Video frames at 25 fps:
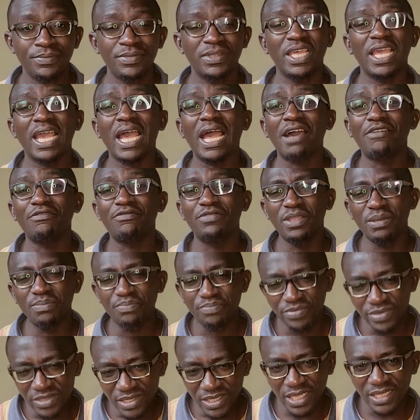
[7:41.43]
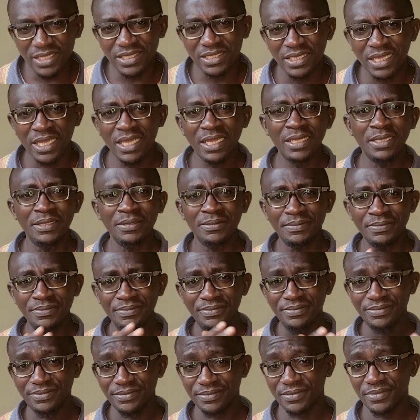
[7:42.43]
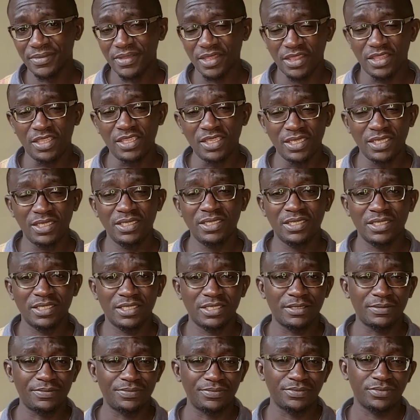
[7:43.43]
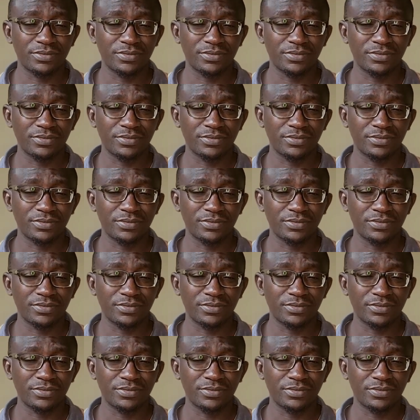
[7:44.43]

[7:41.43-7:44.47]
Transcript: They present these